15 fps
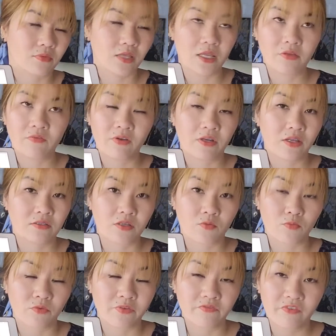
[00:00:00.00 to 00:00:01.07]
even it's a
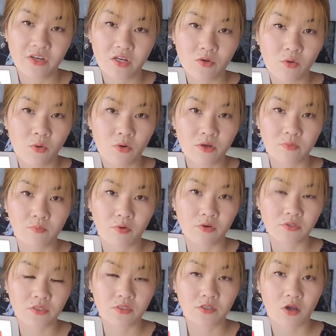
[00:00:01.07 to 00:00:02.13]
video recorded
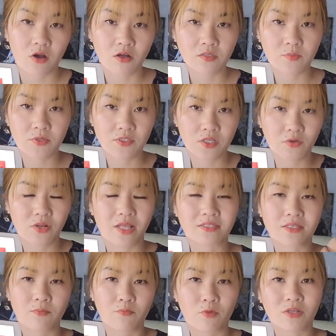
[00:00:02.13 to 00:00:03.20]
person talks, but still like
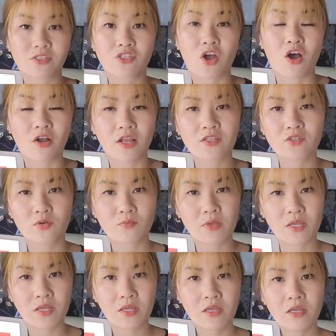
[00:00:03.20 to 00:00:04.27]
someone talking to
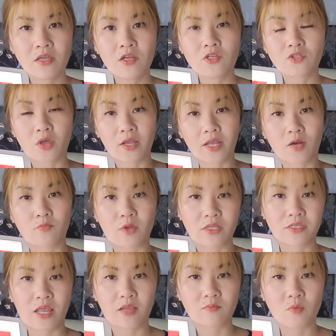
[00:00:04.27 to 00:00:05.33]
me, so I can
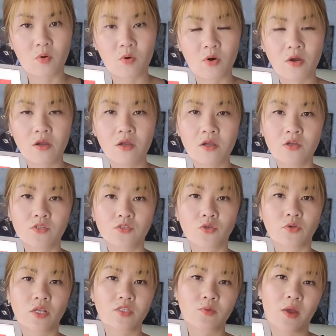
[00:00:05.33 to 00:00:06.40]
retain more.
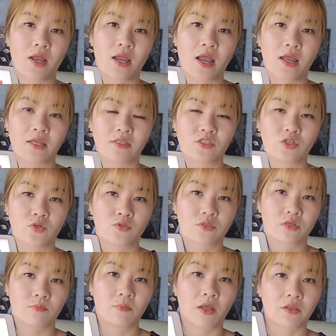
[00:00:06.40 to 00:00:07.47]
So that's why I choose
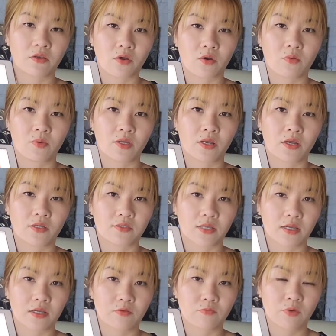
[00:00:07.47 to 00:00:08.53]
the bundle, because
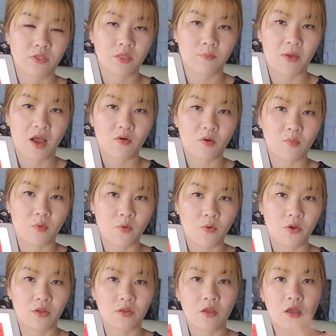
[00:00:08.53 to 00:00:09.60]
with the
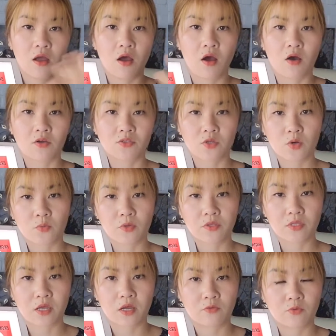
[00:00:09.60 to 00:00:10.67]
PowerPoint, also with
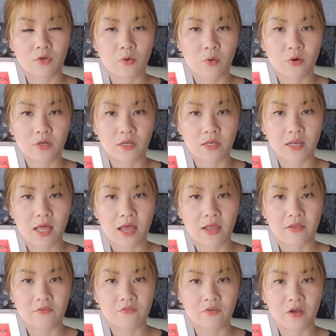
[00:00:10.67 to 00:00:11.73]
a recorded
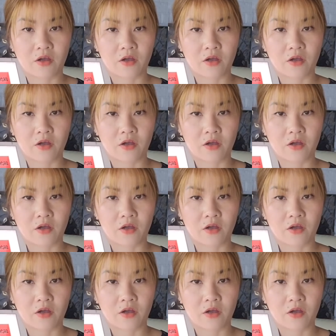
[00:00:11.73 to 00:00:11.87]
live